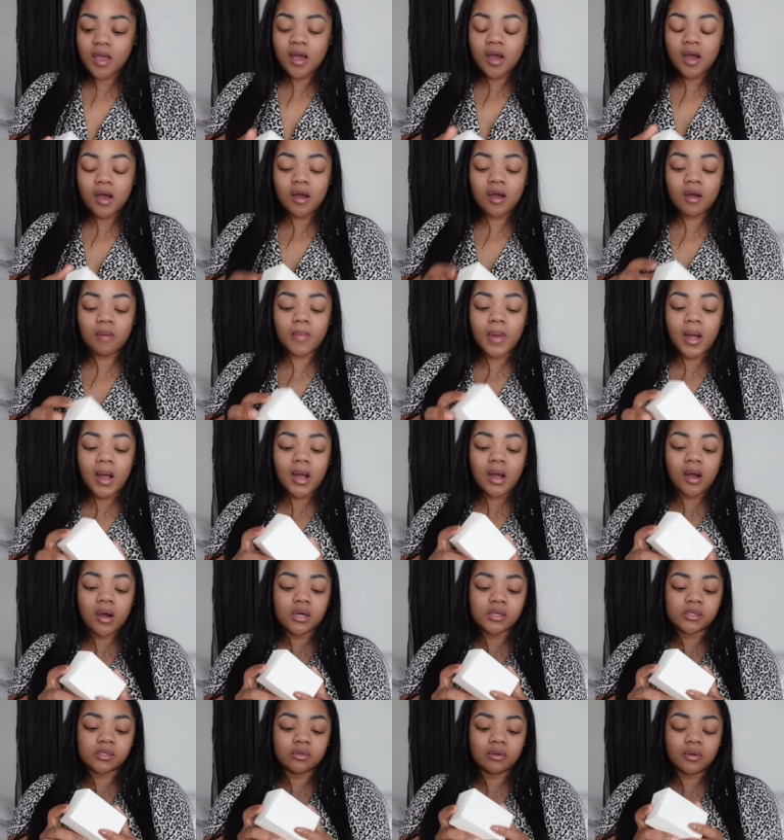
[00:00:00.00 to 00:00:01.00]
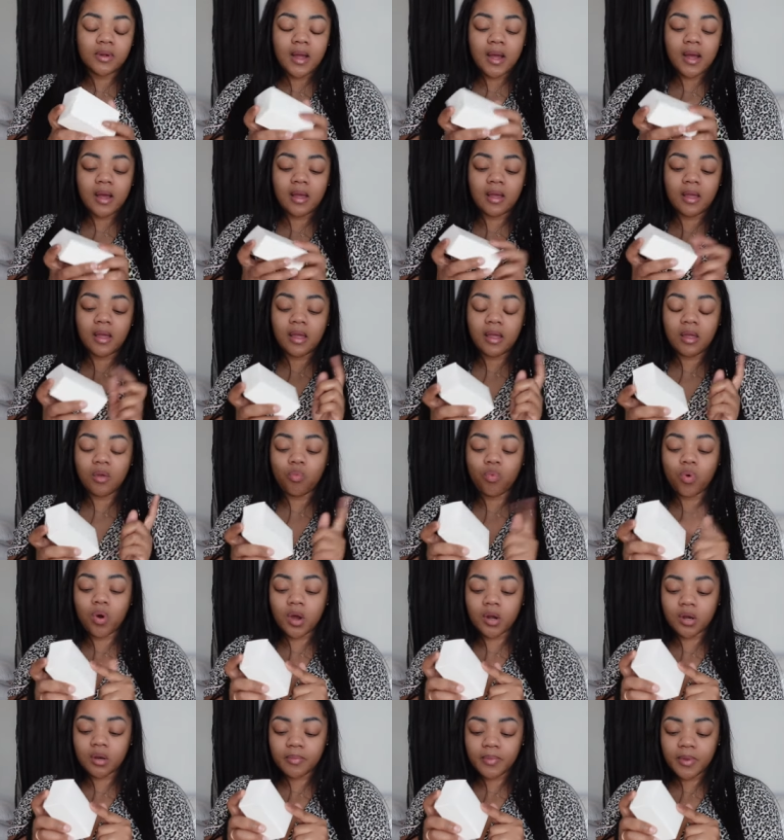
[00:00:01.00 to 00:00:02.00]
Um, I also got a
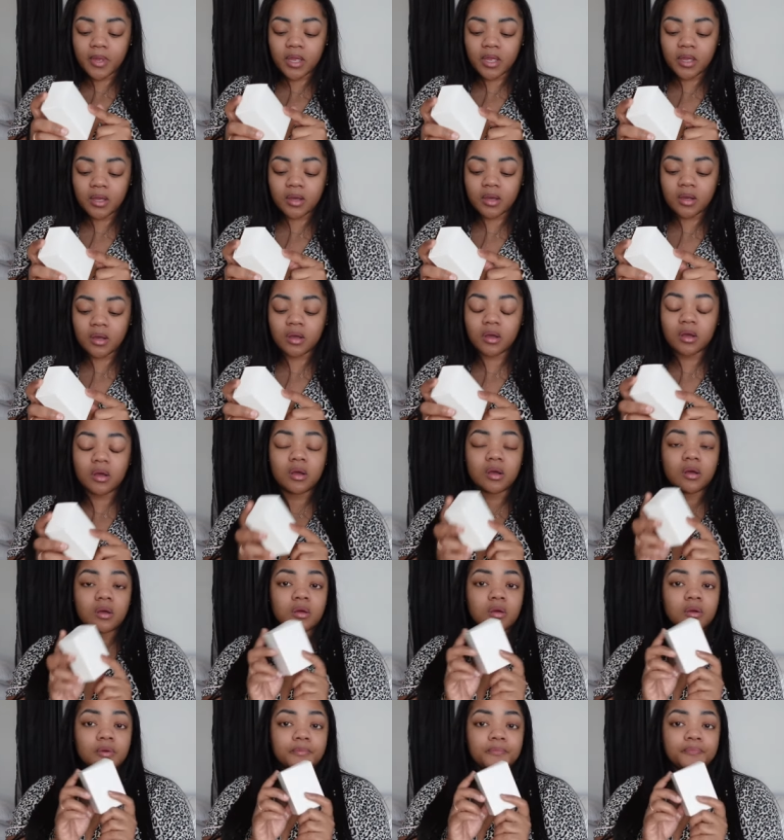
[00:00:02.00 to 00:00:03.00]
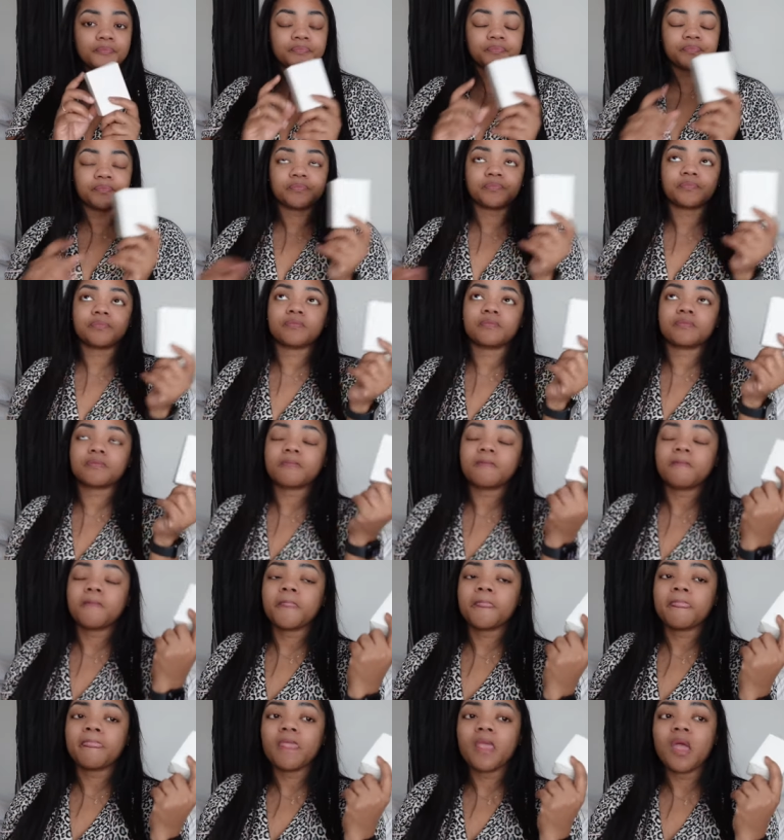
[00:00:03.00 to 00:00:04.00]
water pick, uh,
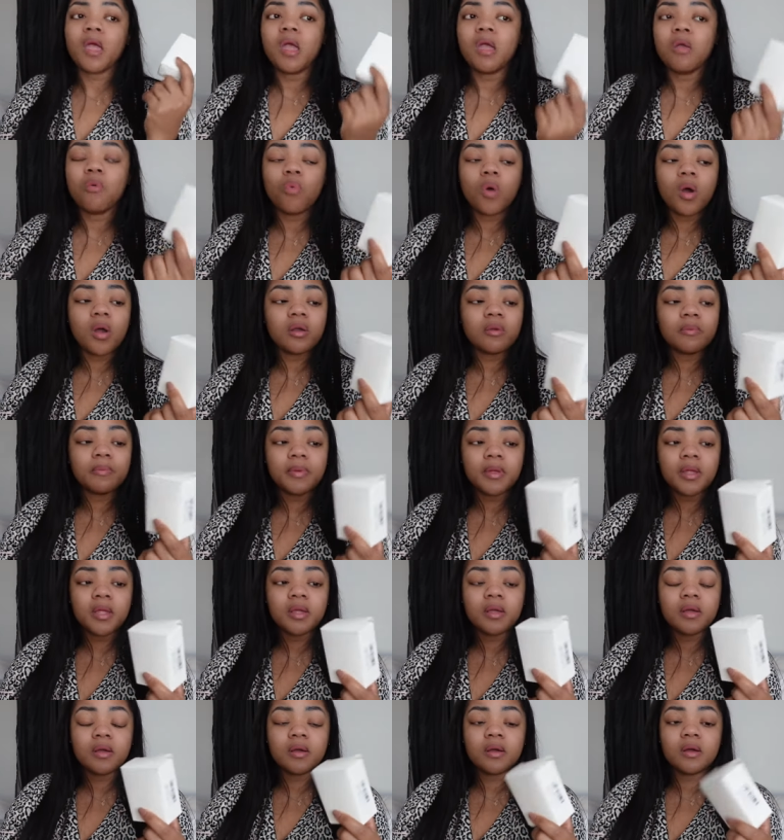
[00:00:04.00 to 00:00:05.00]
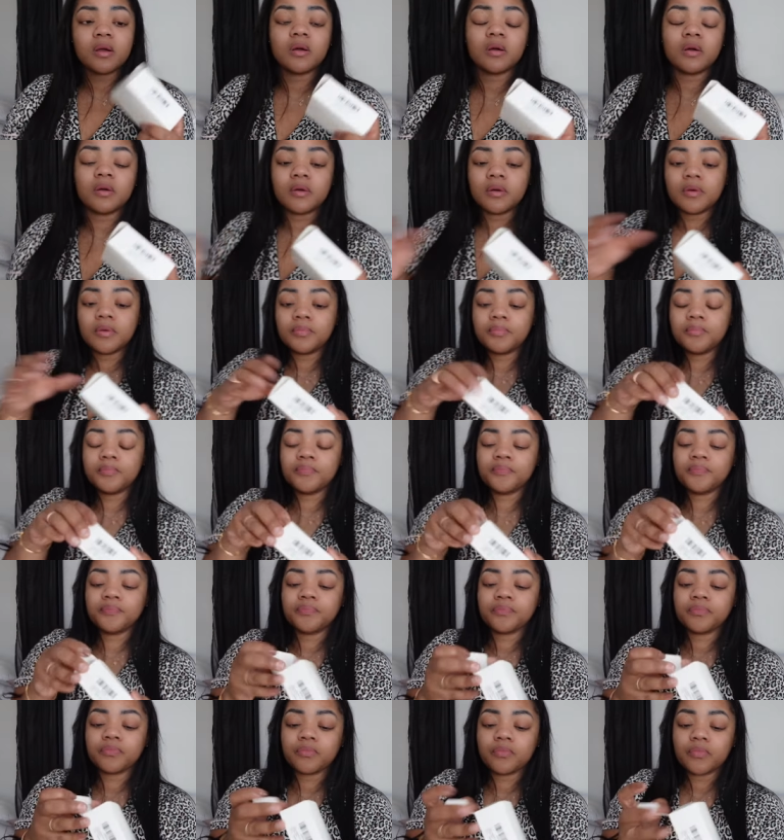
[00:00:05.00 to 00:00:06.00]
a water pick um,
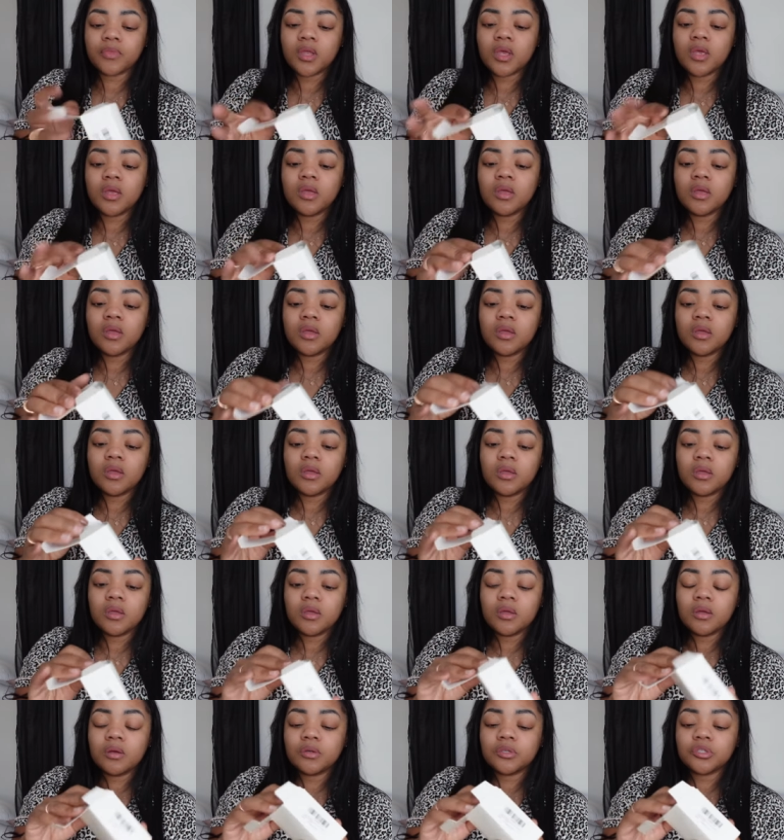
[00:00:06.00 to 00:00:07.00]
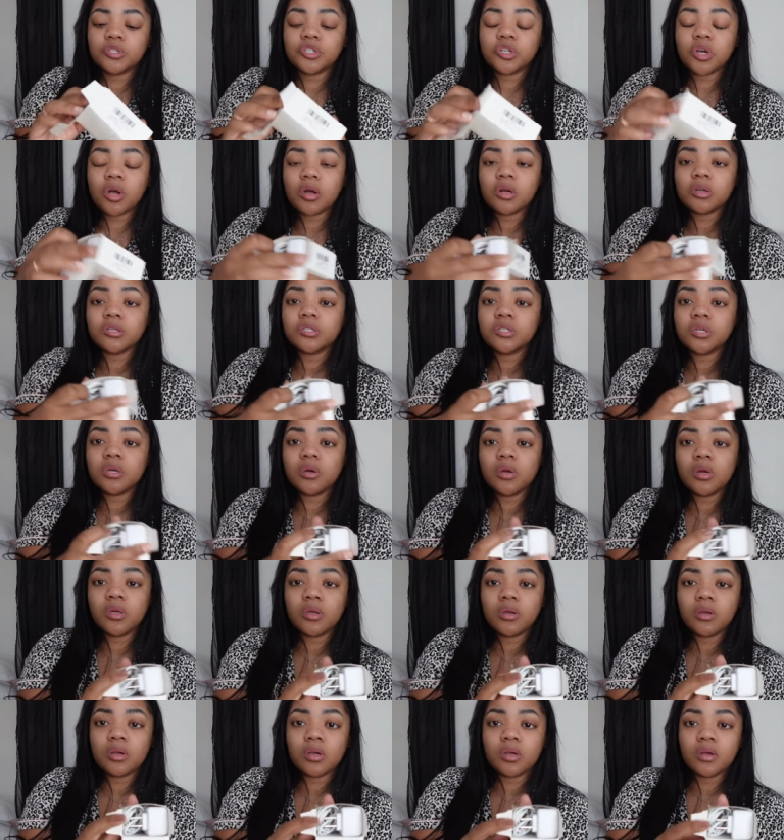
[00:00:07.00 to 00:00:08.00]
charger
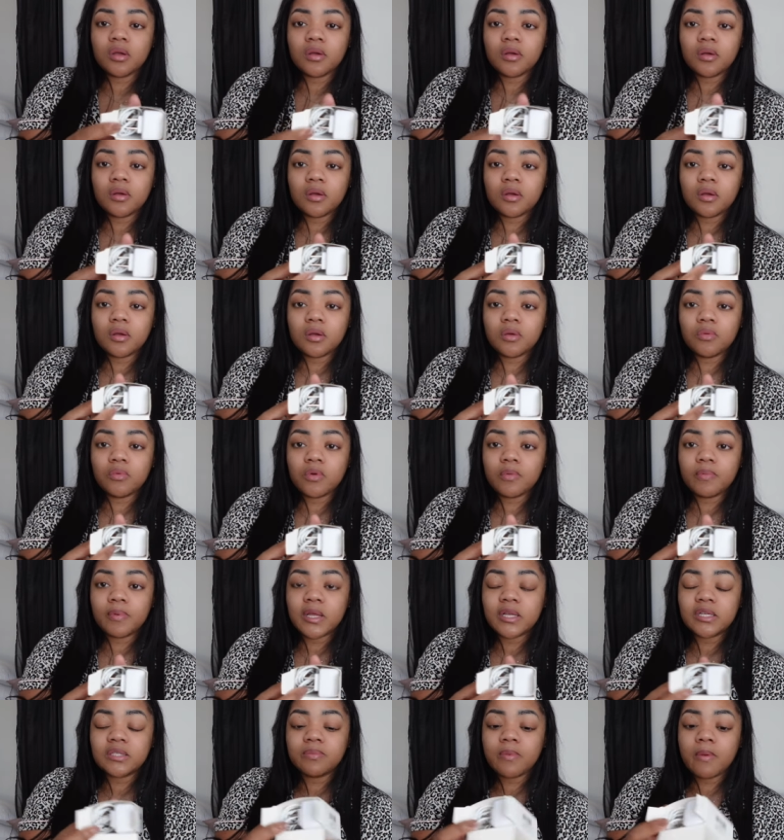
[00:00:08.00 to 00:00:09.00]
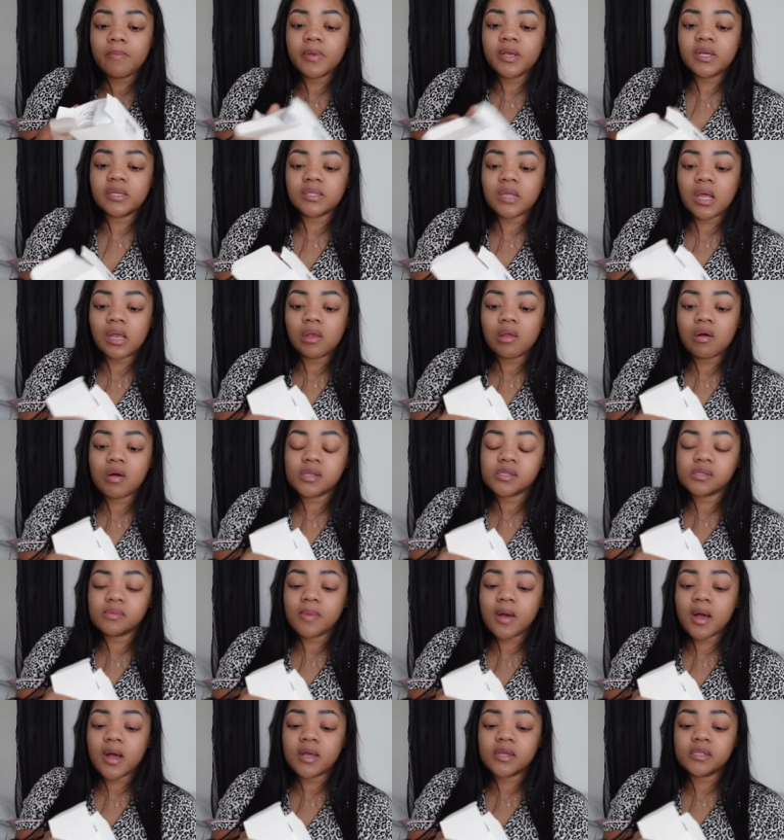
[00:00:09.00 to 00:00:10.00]
replacement because I lost
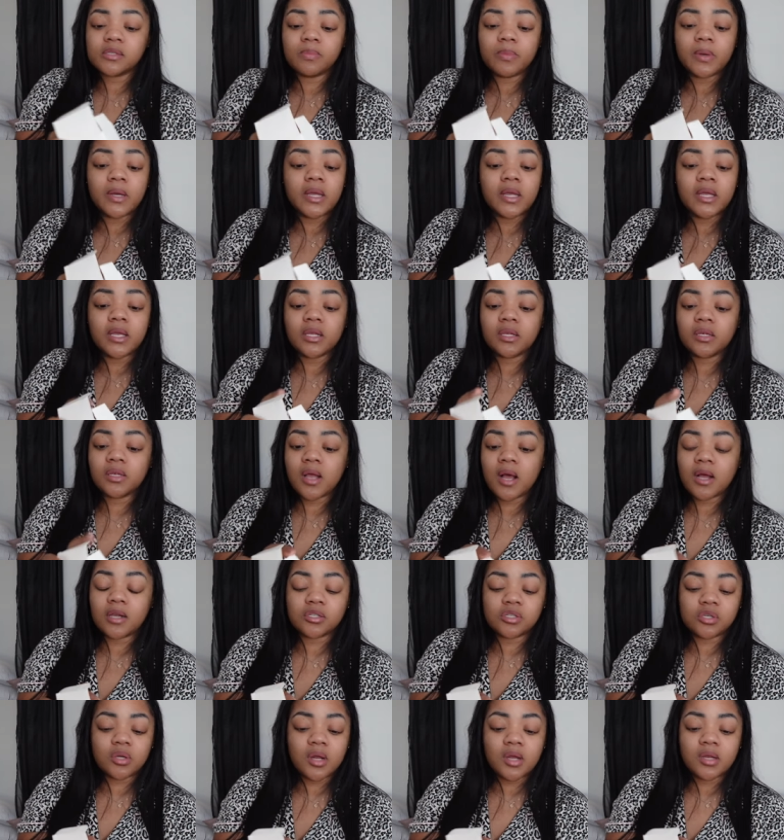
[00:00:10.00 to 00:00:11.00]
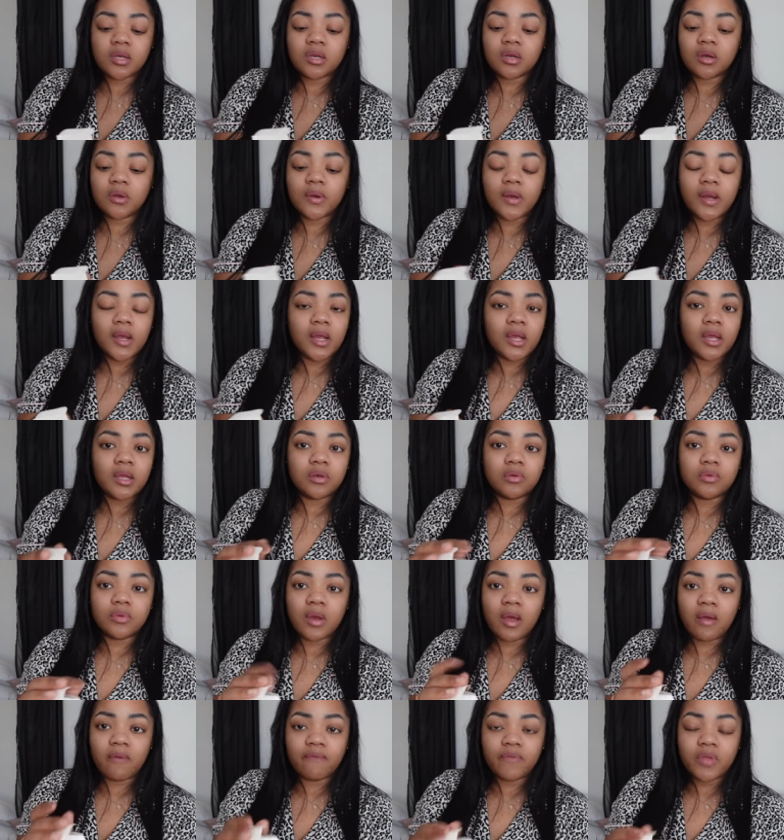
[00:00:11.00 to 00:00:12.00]
mine, but it I tried it on there, it do
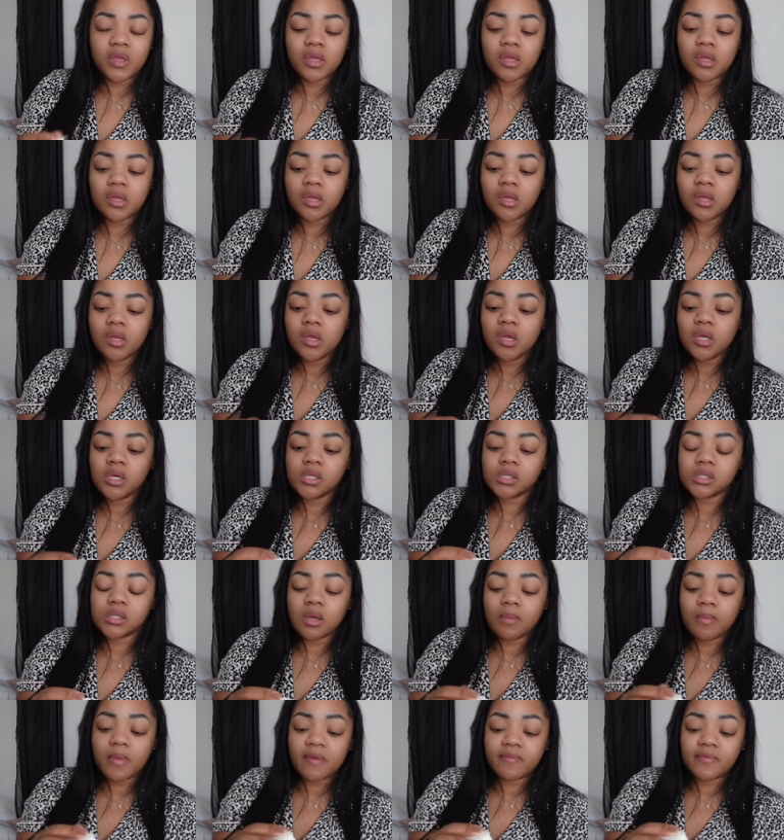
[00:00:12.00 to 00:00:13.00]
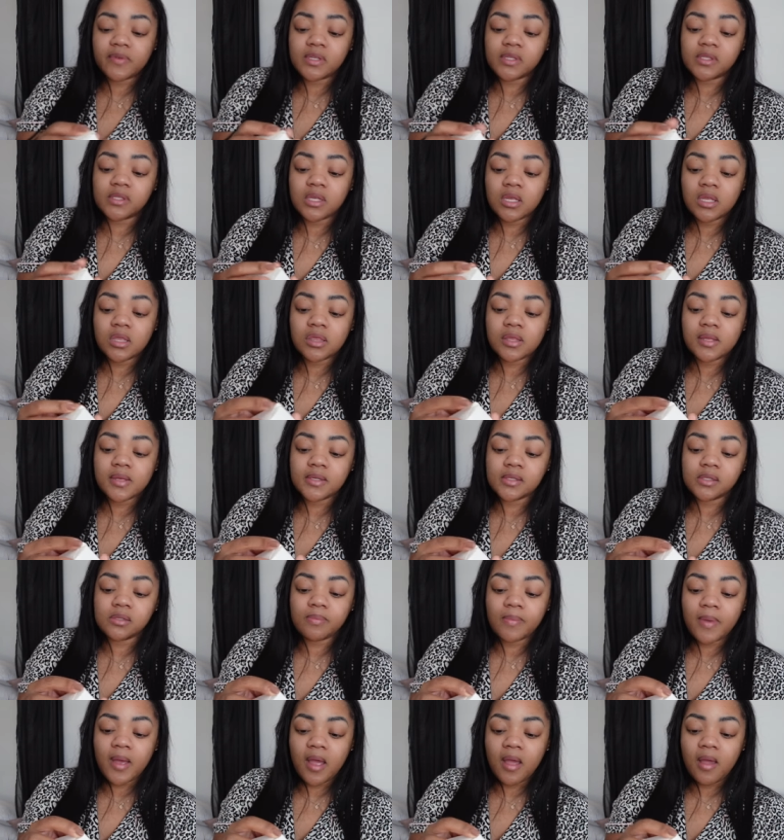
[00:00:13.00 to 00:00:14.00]
not fit. So I'm gonna have to send this
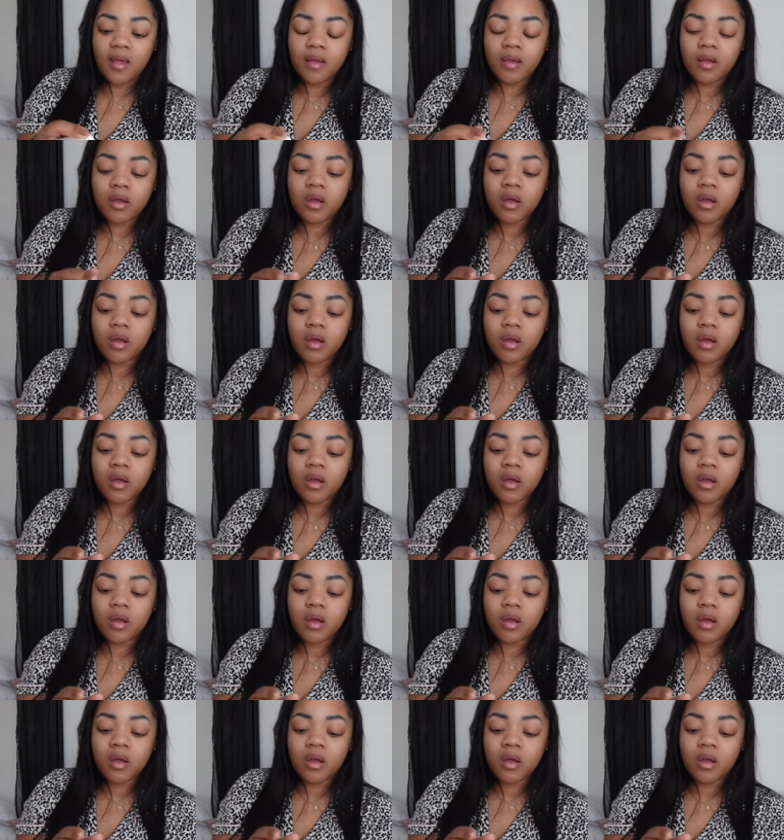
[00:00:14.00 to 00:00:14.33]
back.